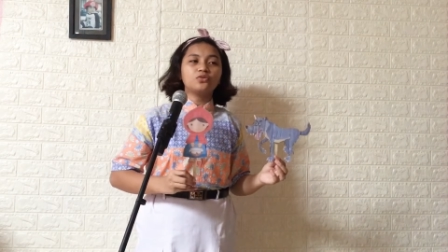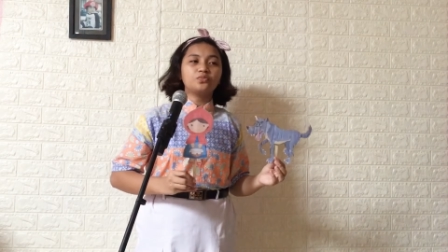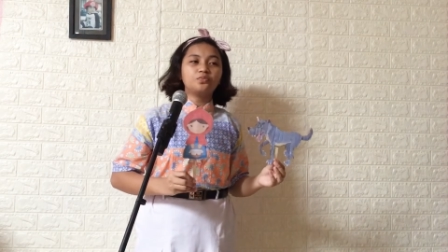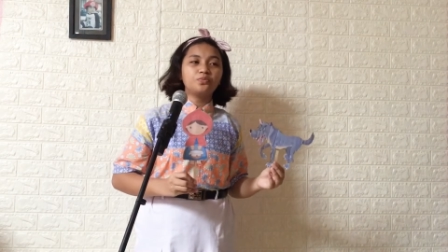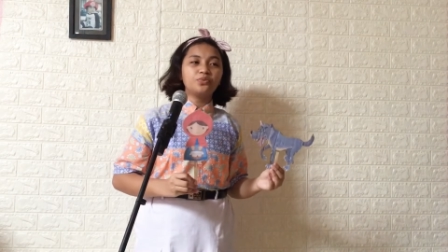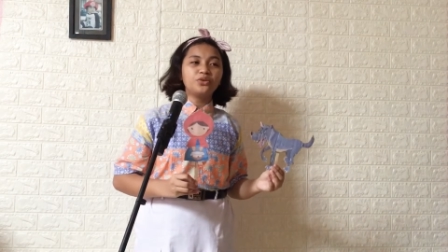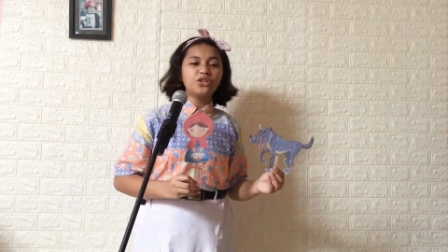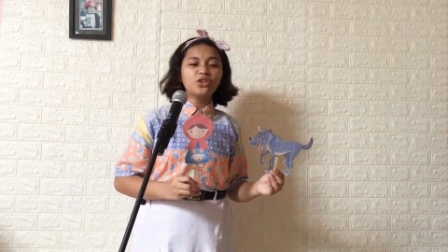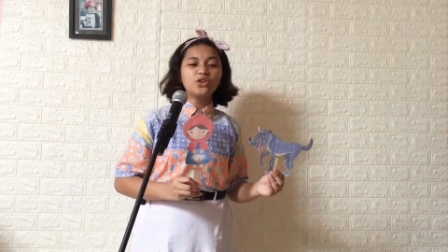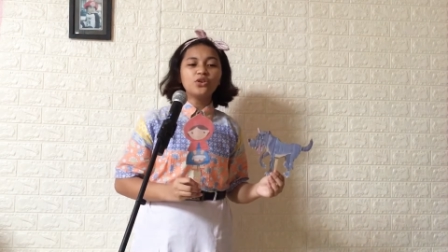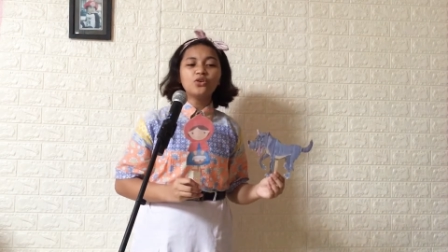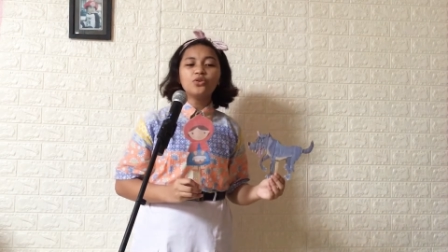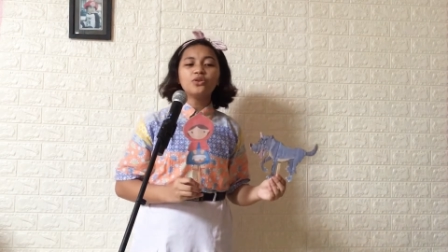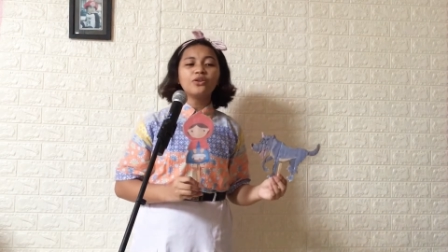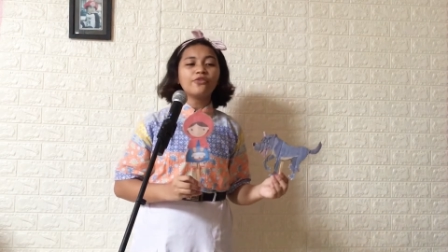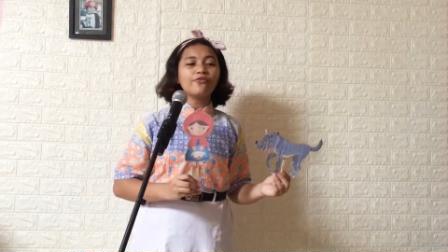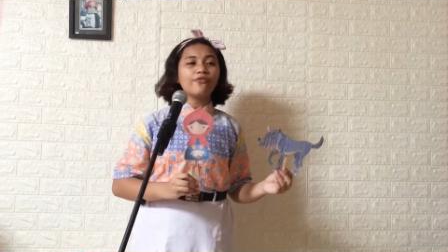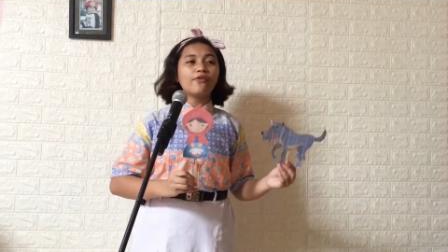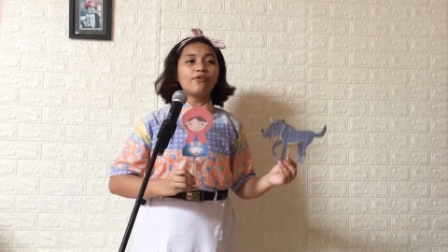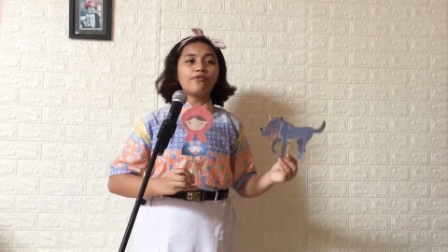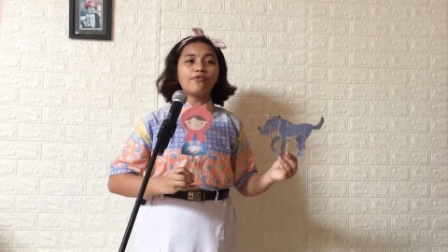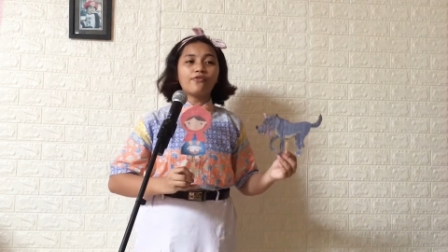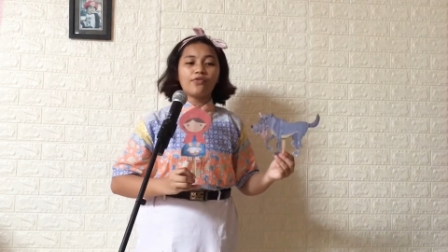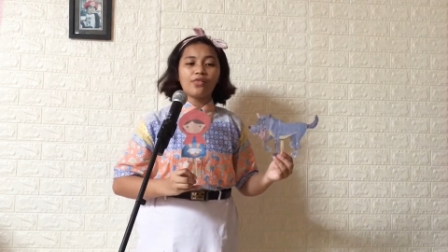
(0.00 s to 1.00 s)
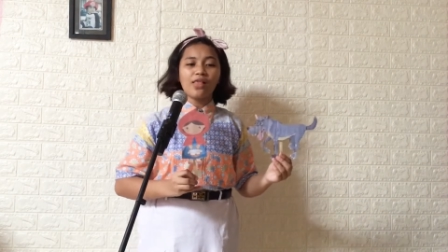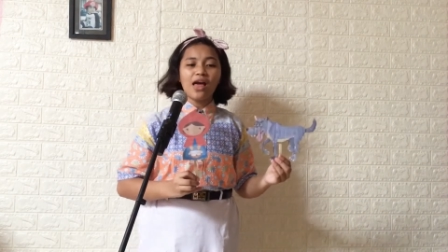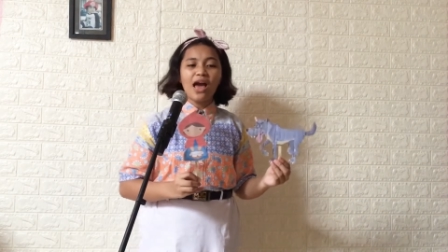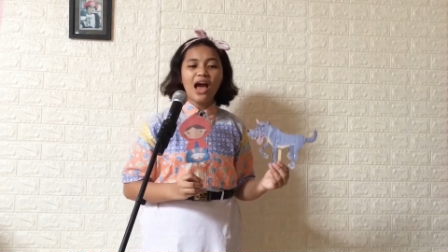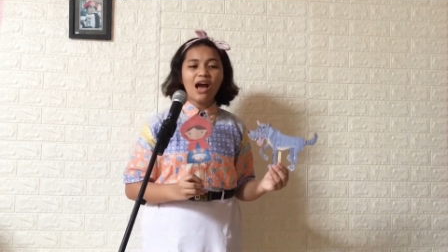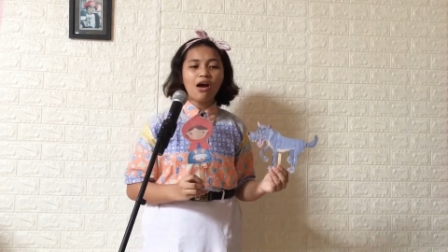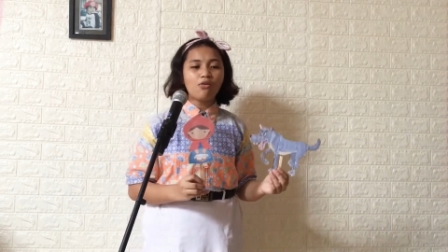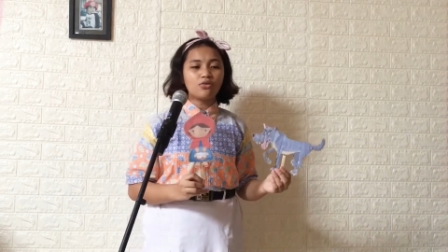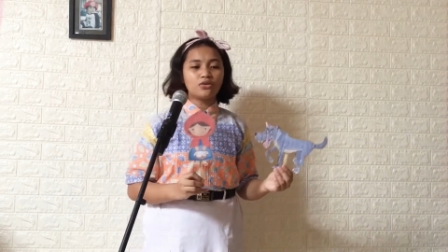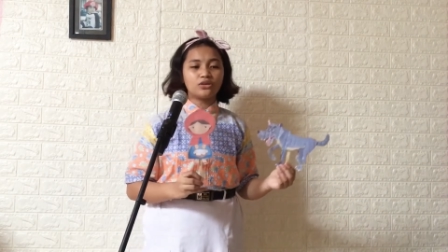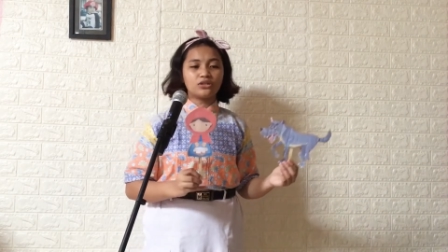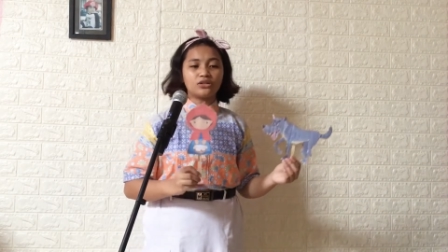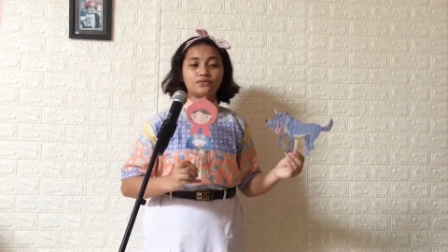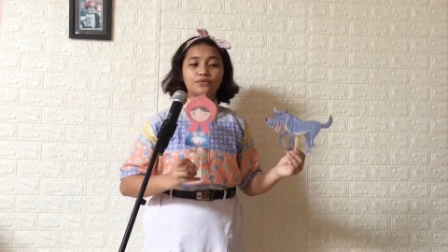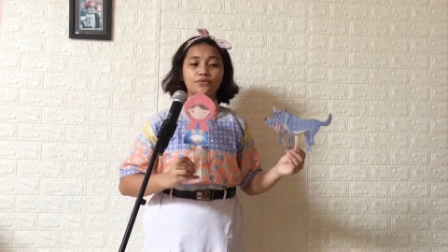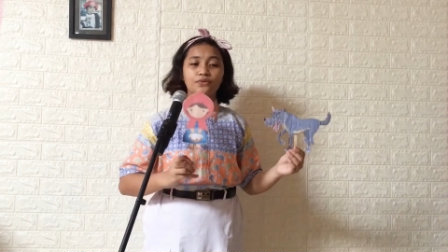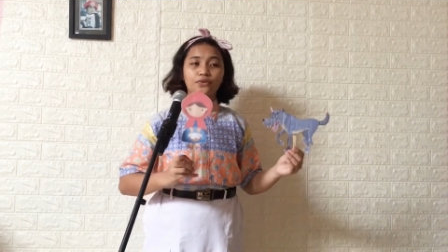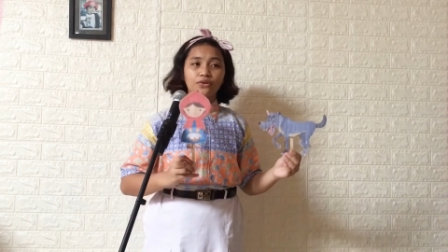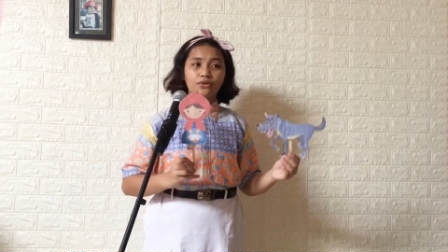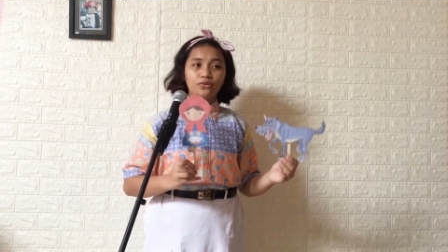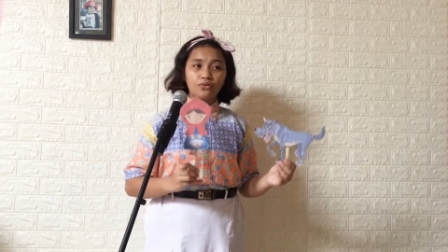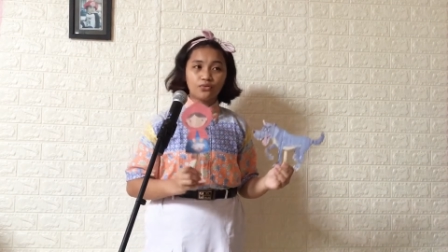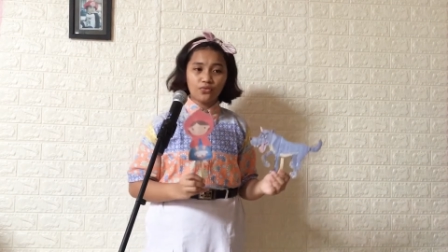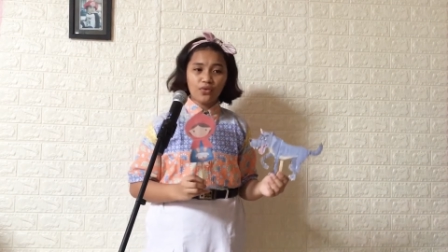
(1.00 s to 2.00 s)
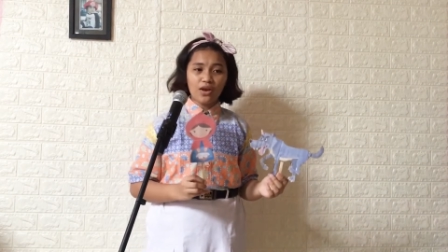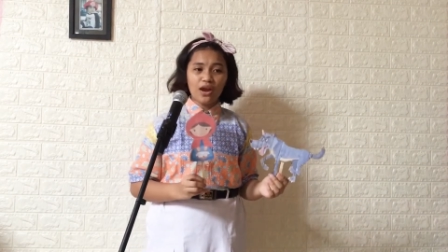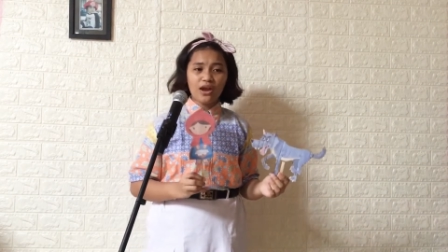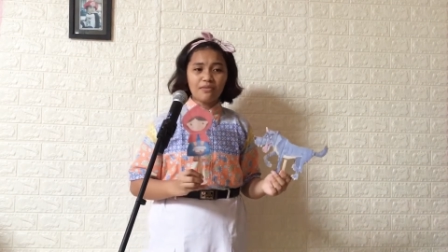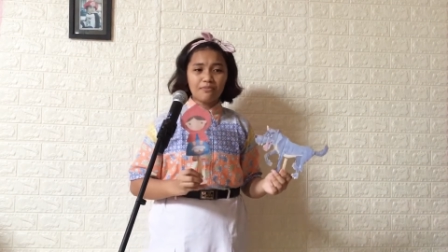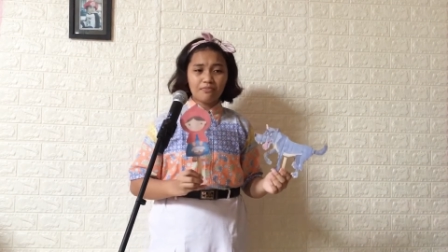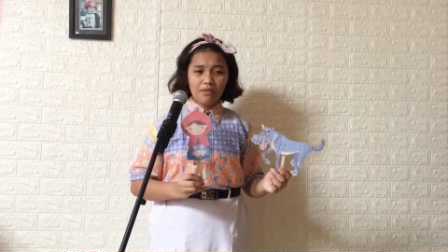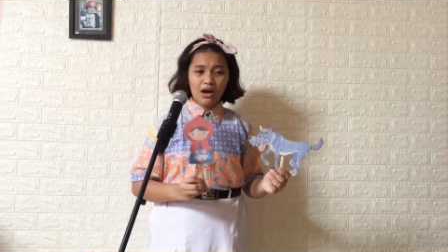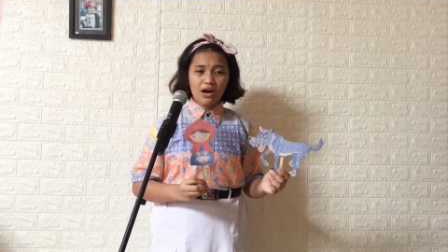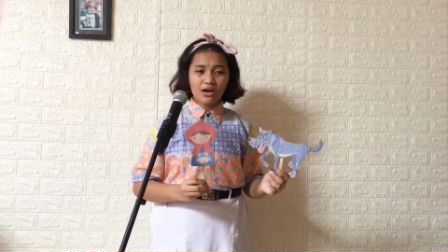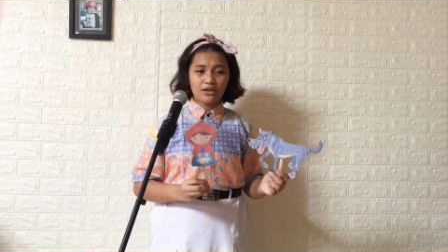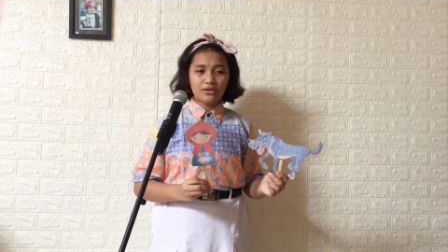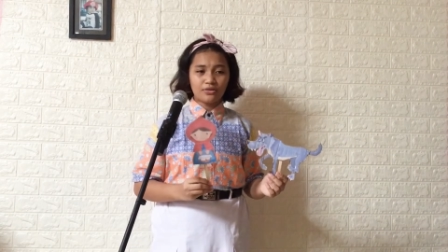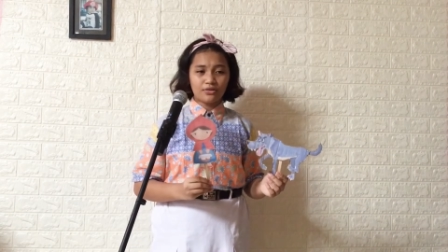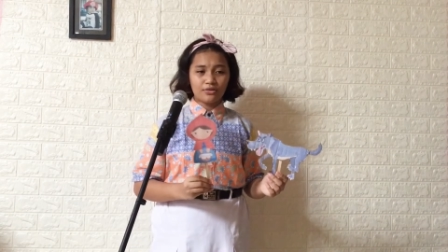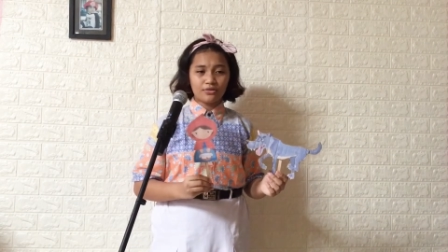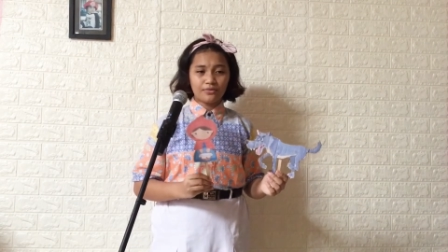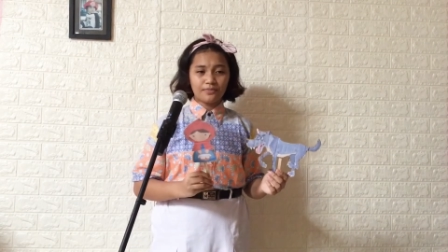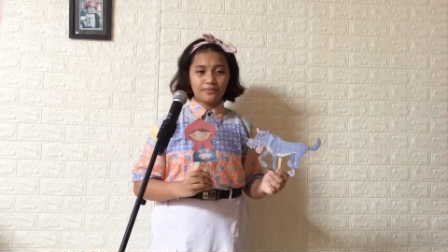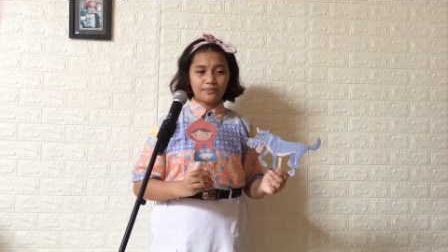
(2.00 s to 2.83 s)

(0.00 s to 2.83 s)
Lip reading: beautiful flowers for her grandmother.